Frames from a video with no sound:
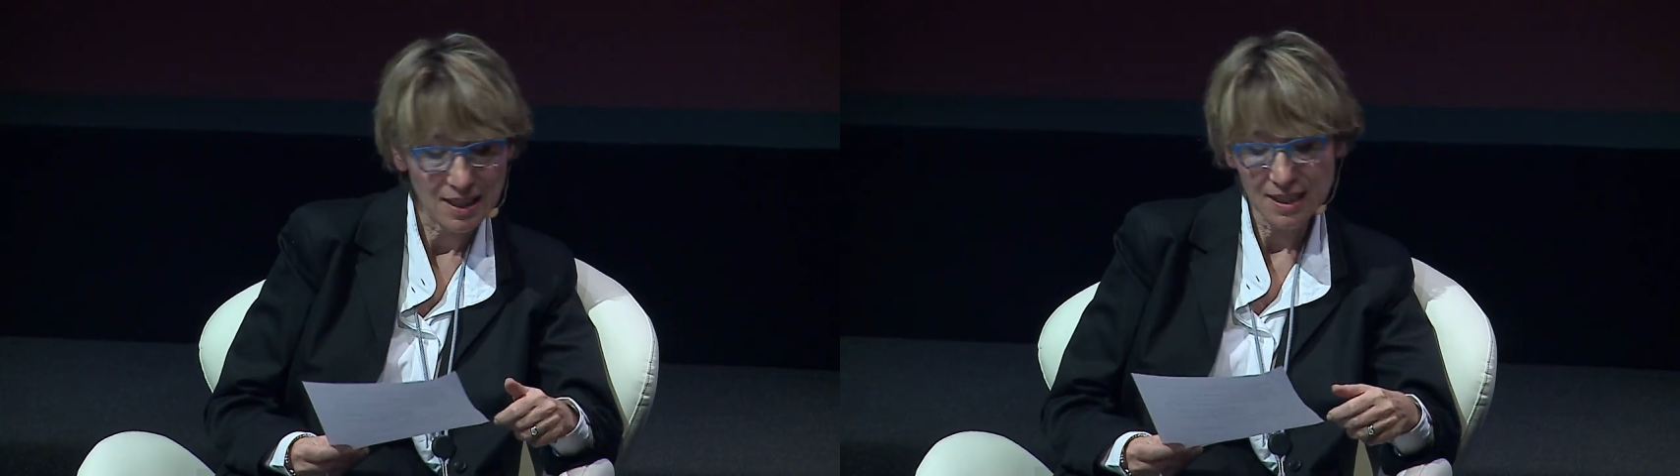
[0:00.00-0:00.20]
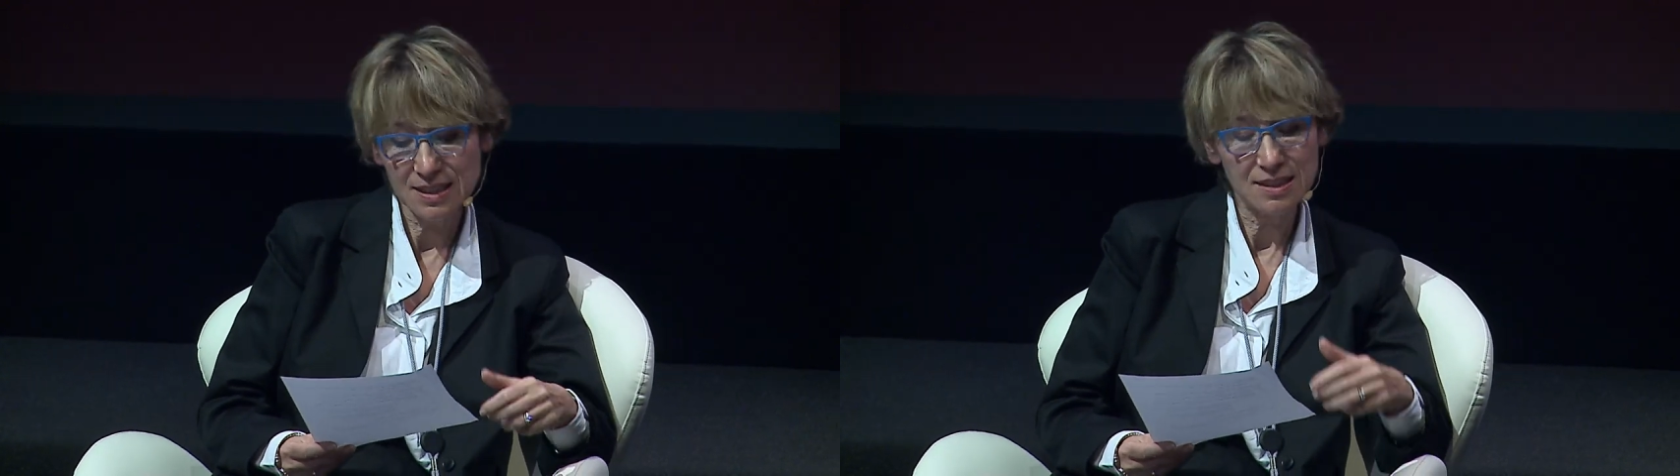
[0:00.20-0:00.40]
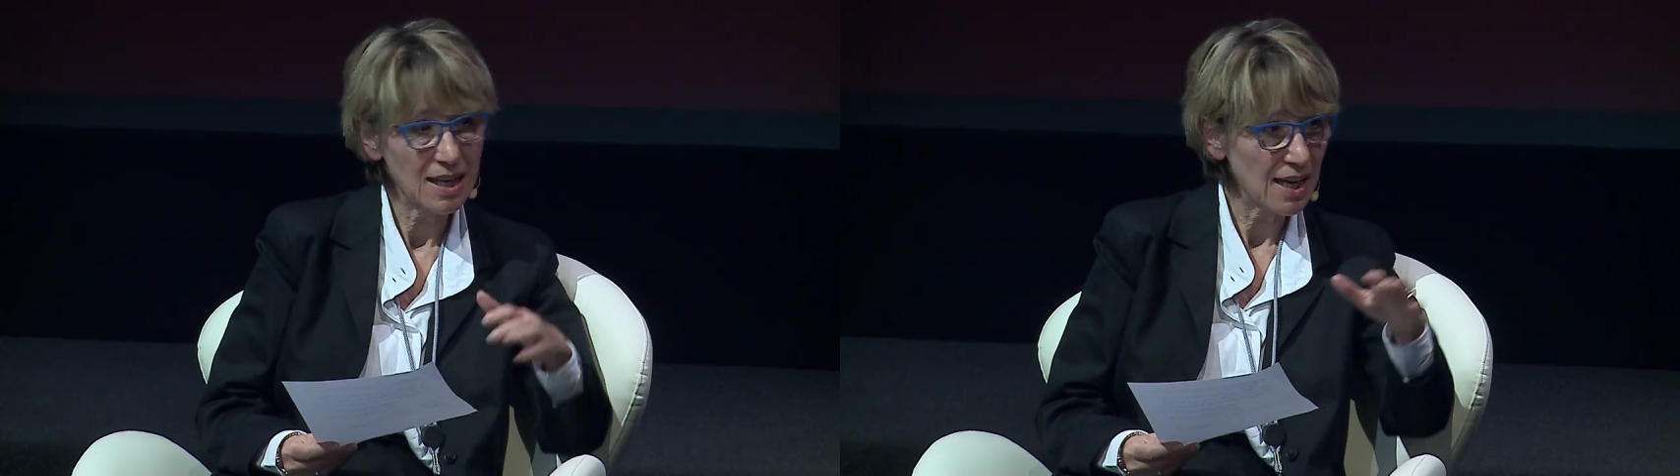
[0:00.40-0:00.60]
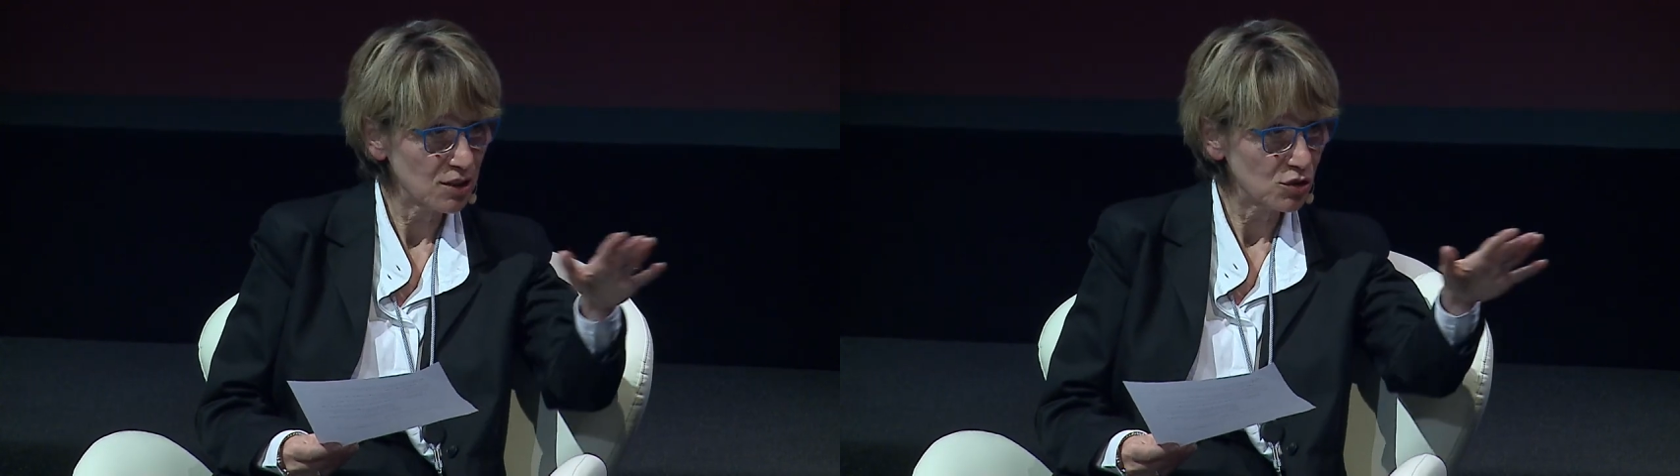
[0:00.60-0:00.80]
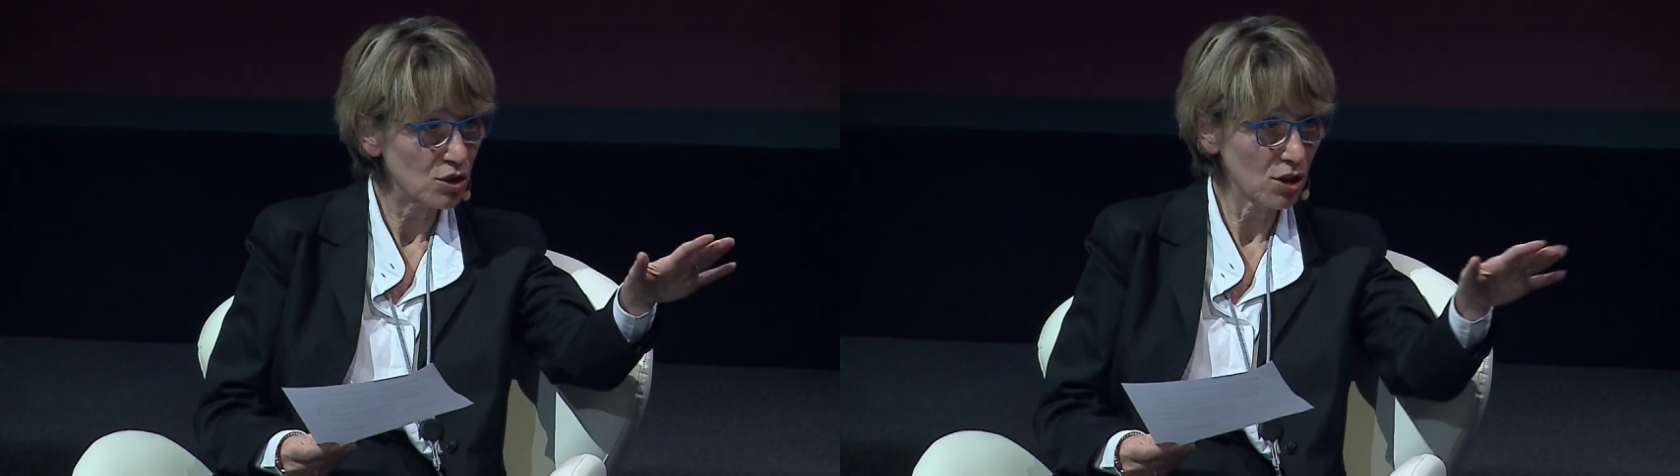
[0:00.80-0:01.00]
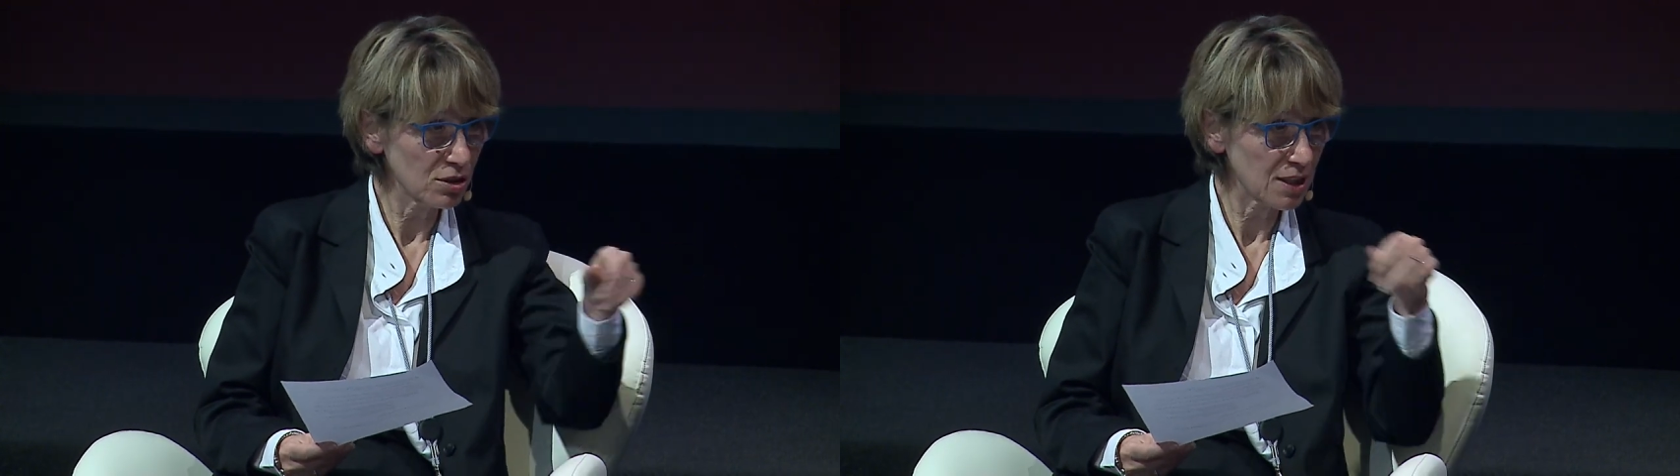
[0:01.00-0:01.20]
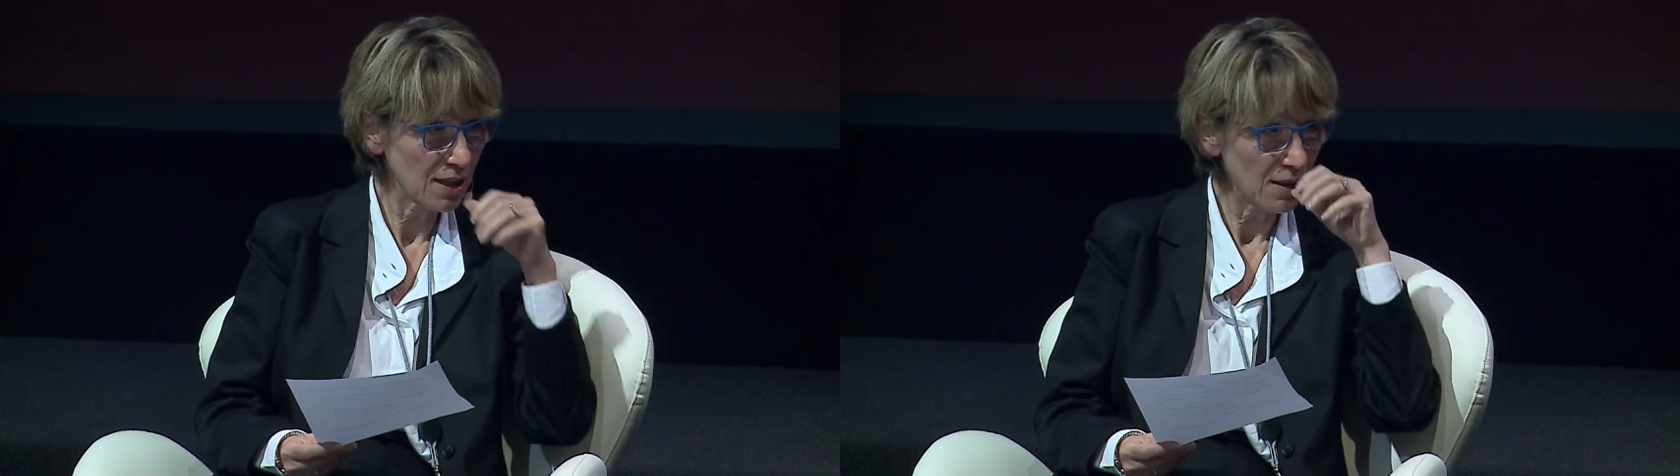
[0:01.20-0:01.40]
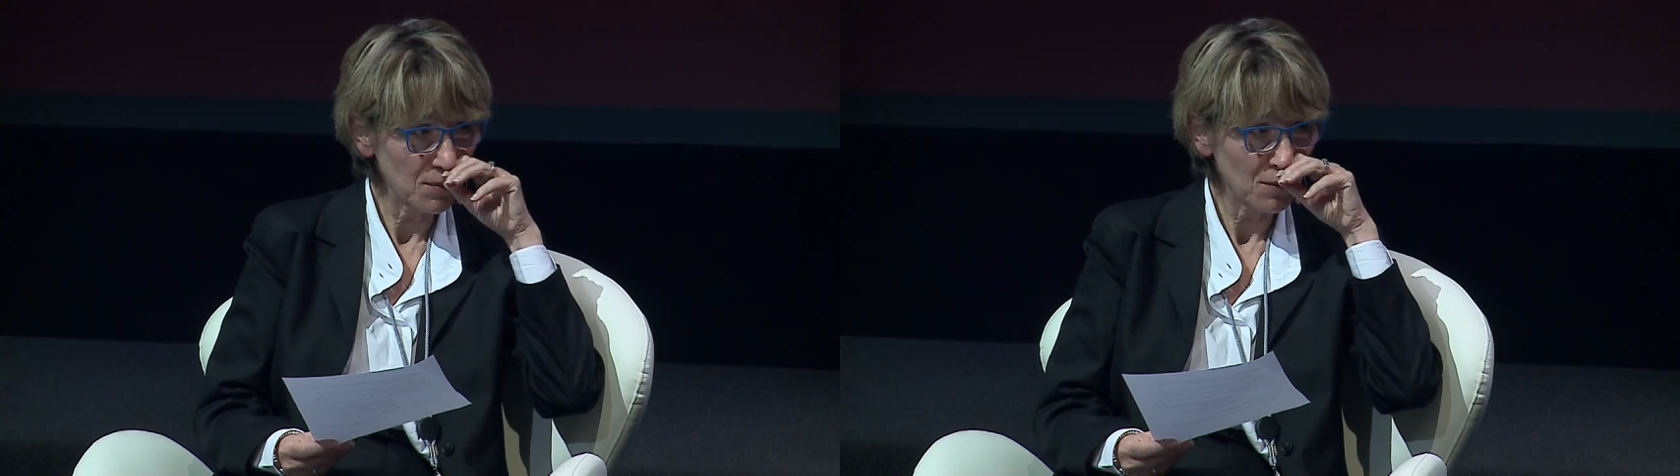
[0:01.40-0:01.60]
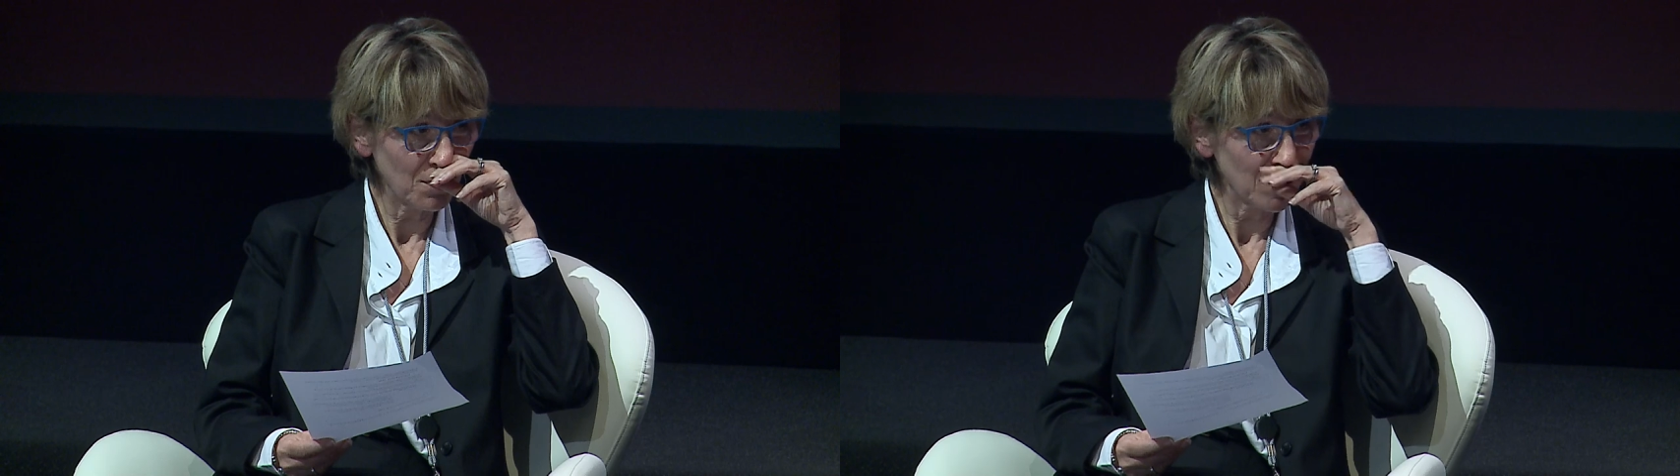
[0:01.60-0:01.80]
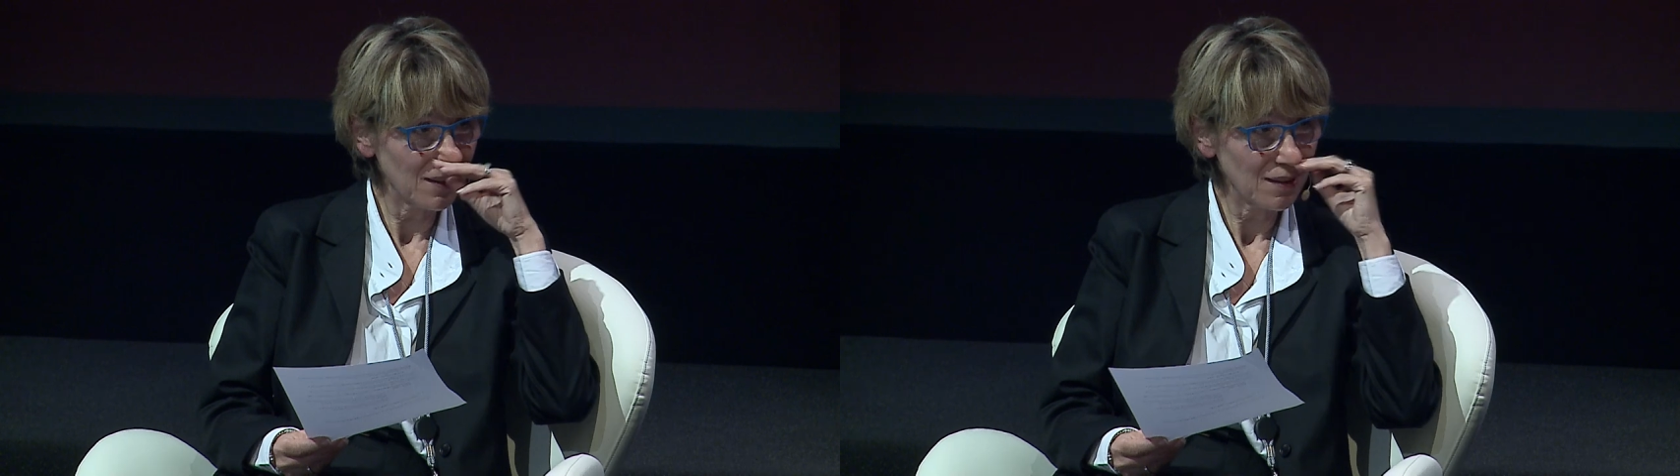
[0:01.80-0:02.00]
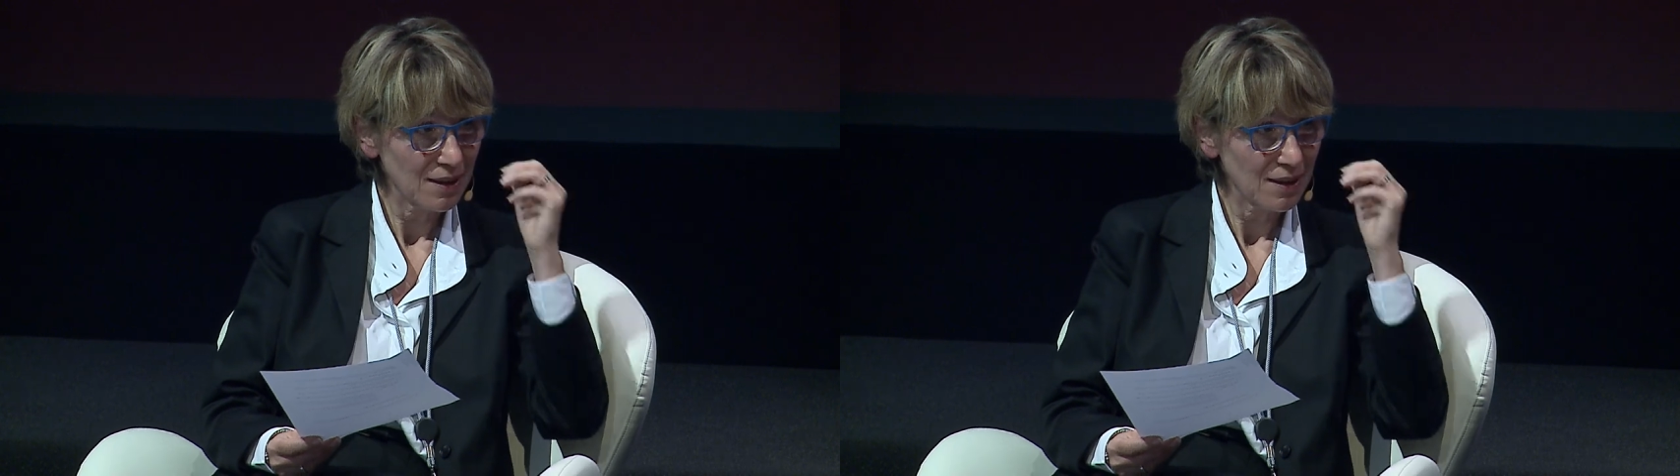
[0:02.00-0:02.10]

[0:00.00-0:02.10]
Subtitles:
stage. Zsolt, I know you've been